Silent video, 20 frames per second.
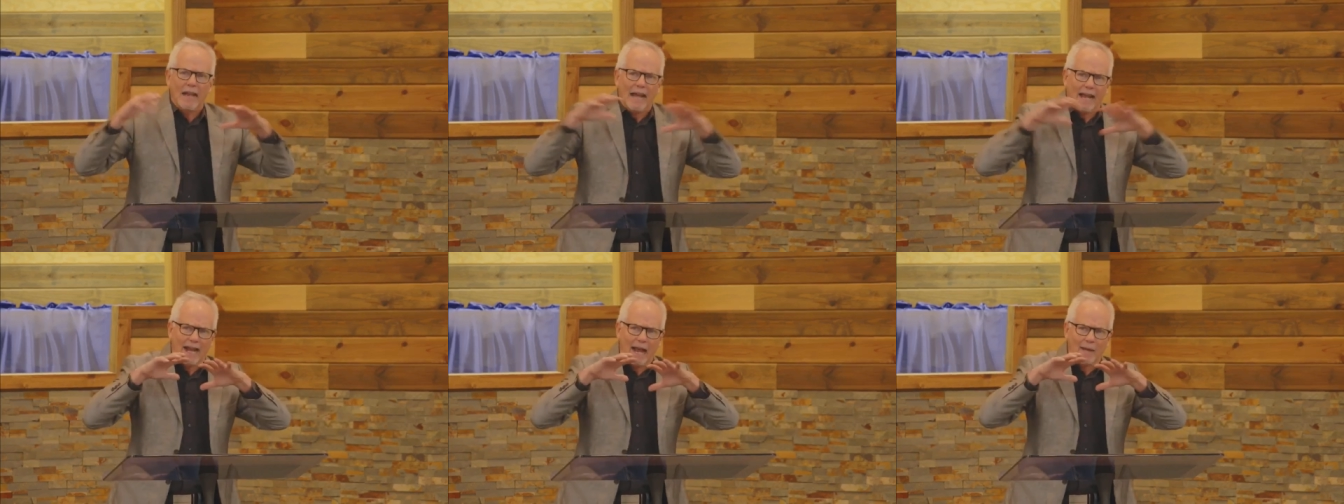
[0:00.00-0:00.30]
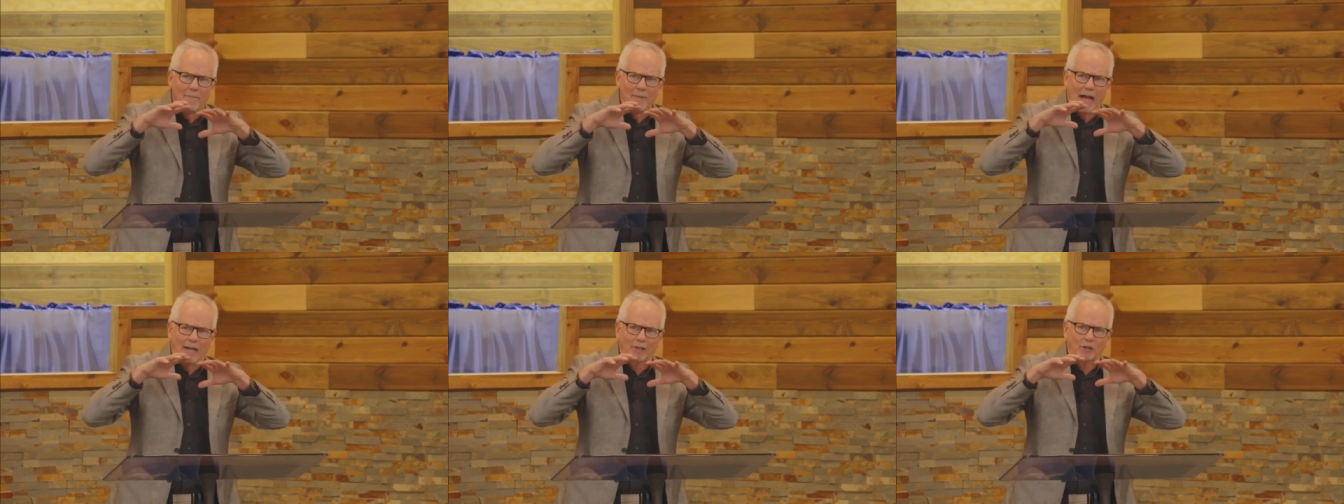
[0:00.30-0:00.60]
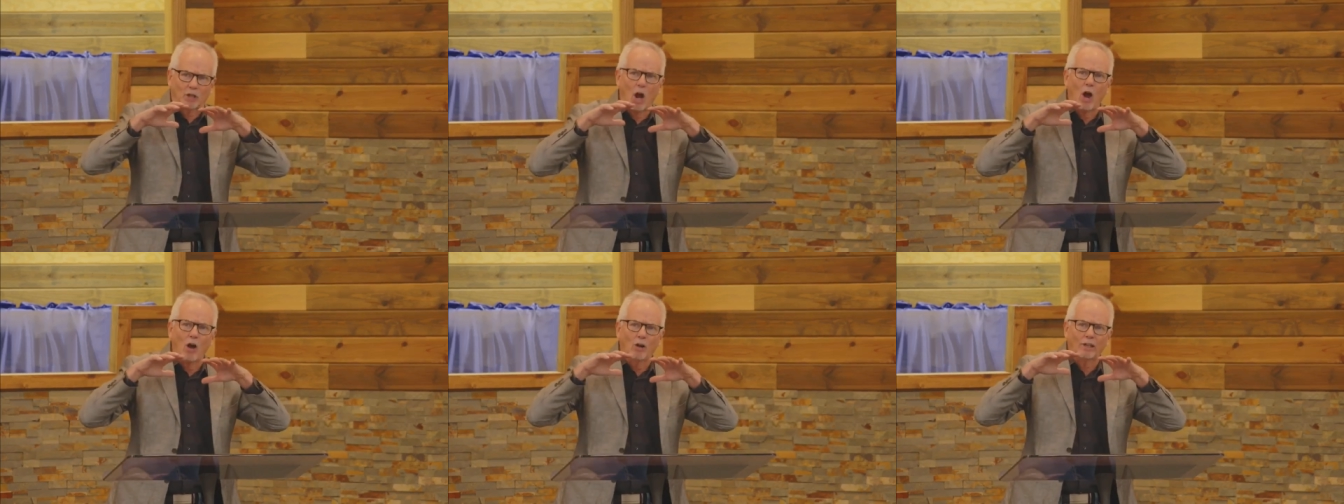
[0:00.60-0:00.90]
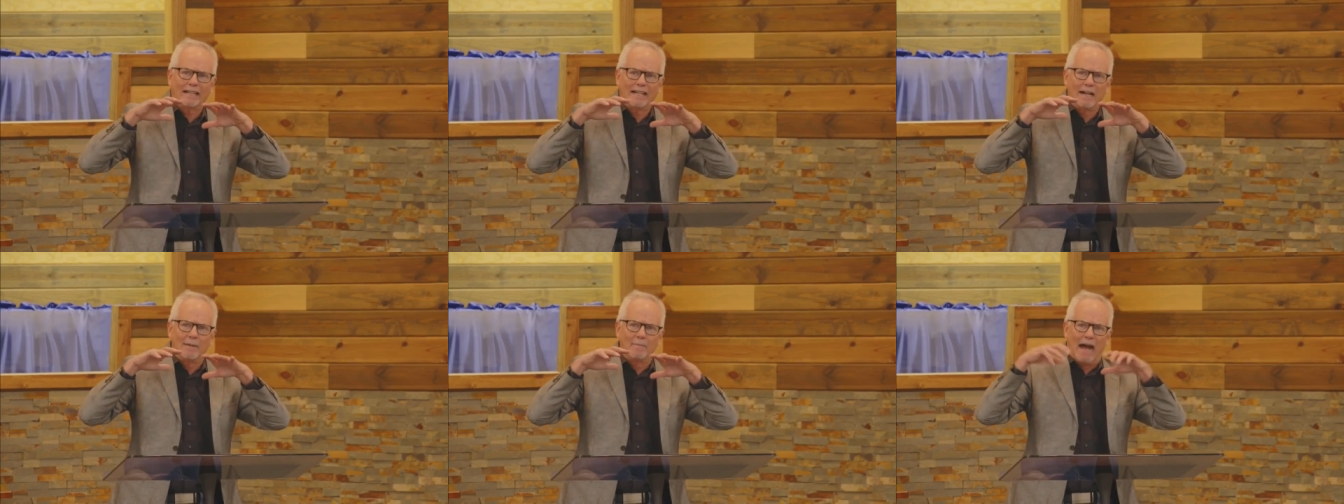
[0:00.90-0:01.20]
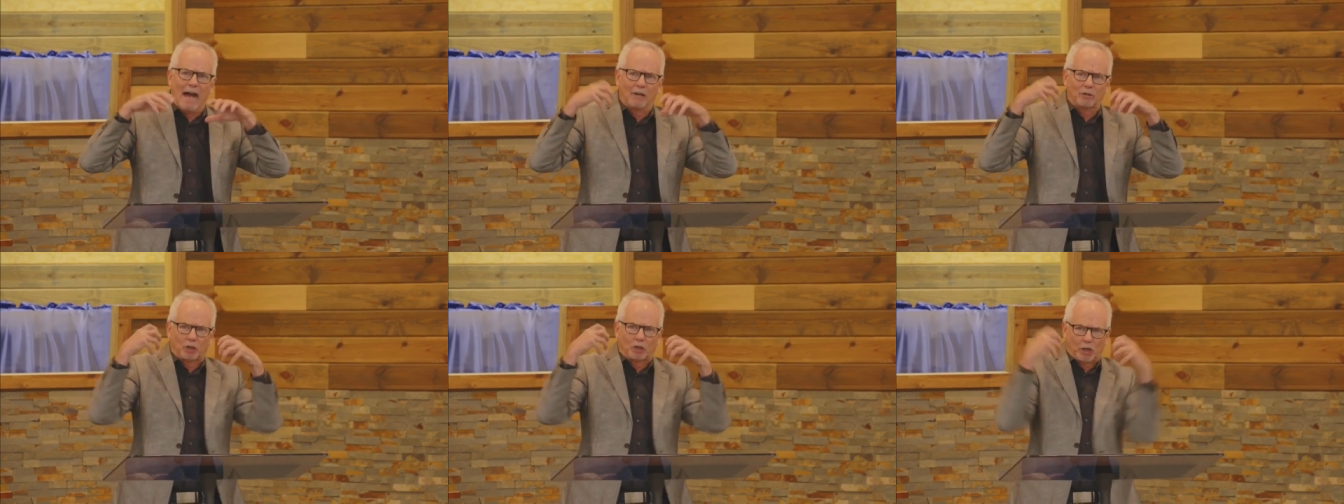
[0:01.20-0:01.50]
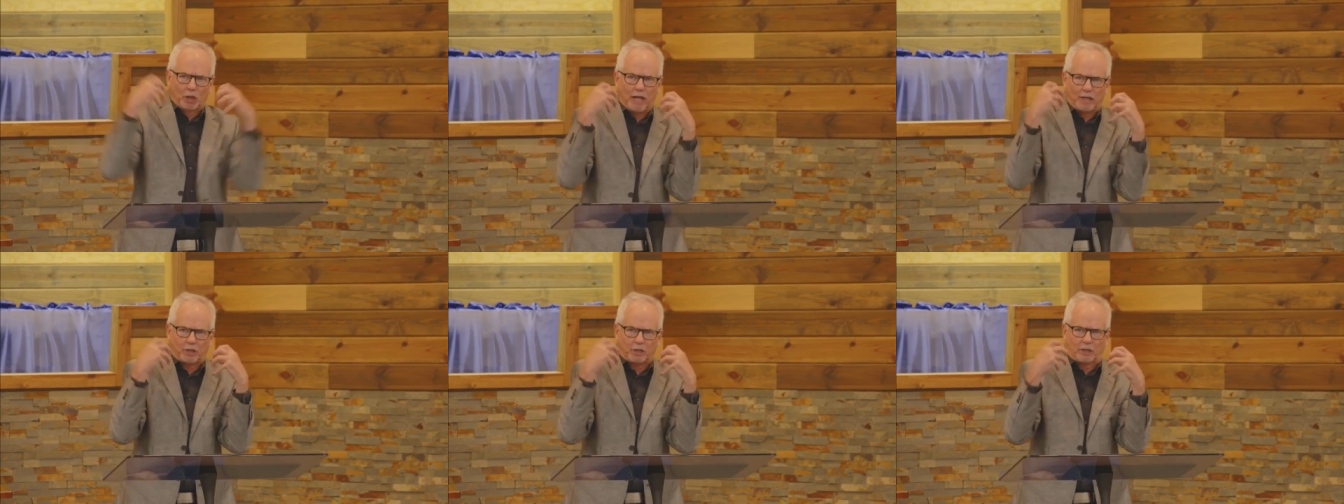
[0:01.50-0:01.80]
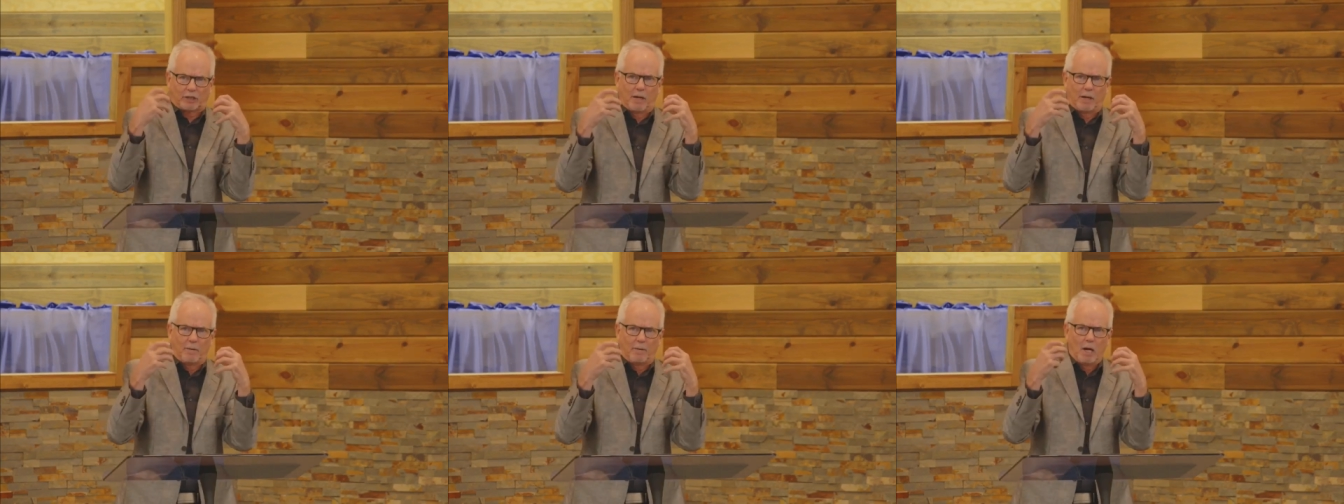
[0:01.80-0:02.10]
And I'm not talking about
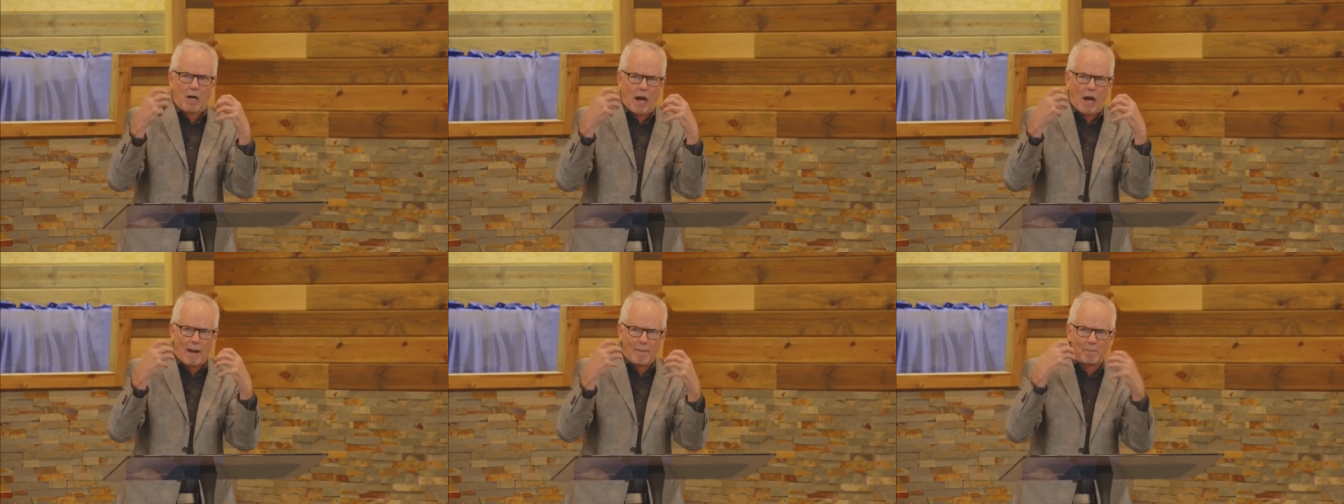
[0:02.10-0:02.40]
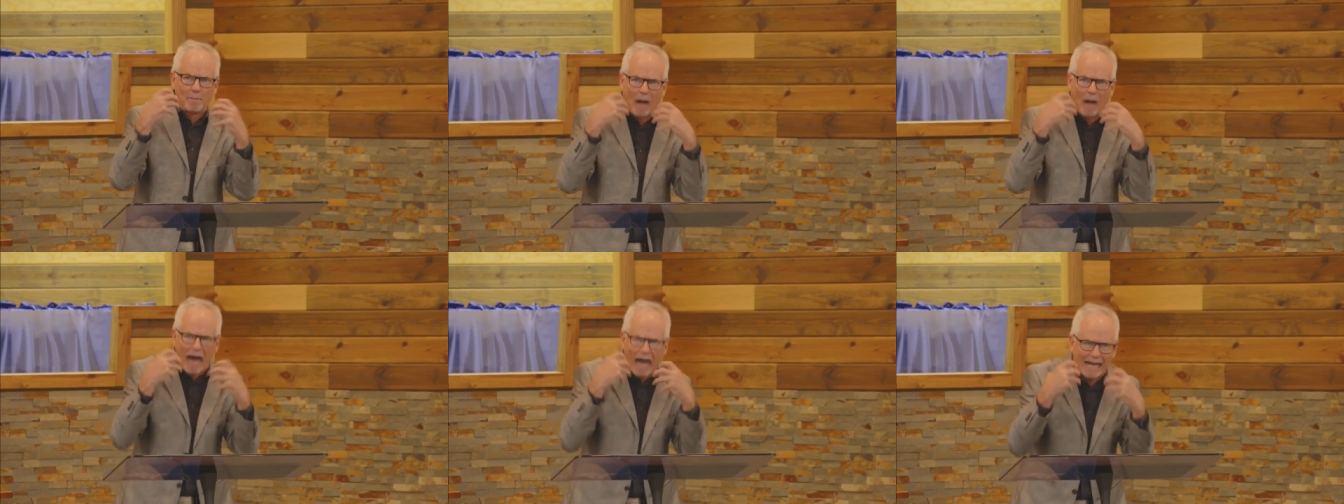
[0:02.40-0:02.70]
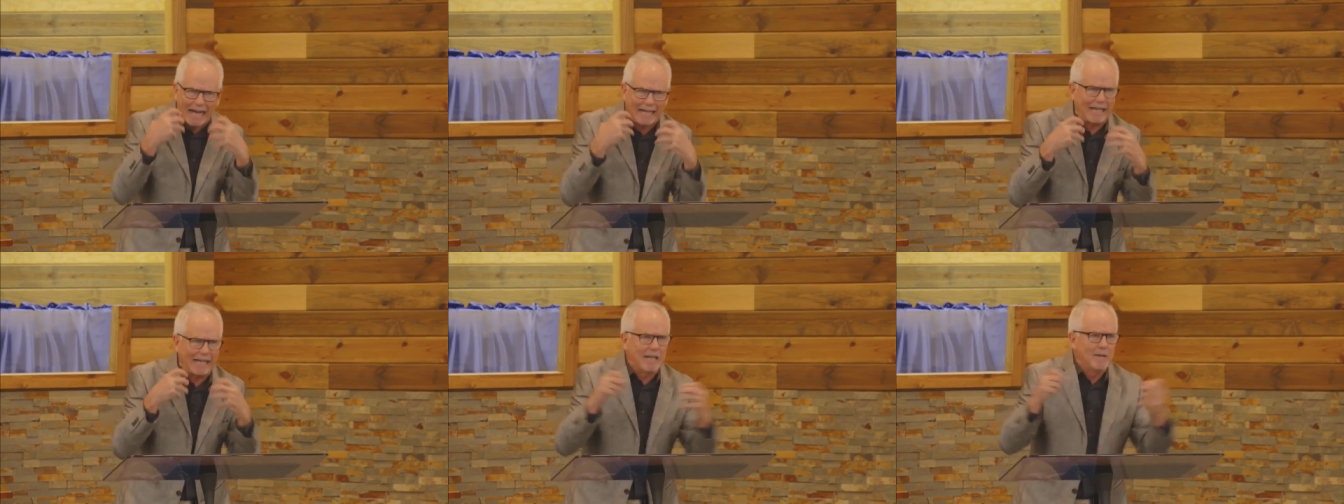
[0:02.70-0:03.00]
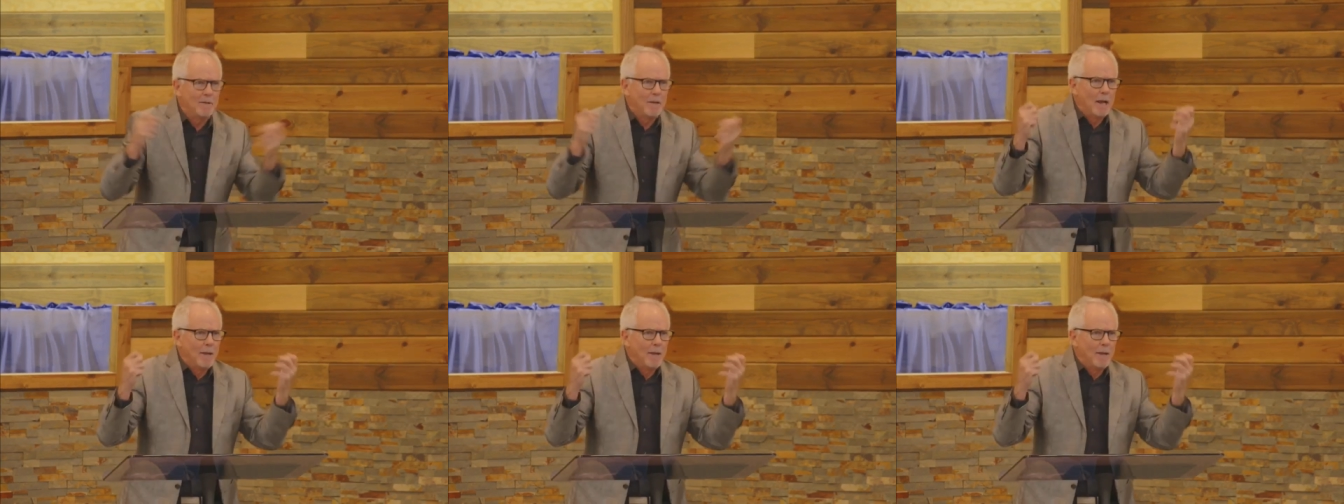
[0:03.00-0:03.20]
just a, a body,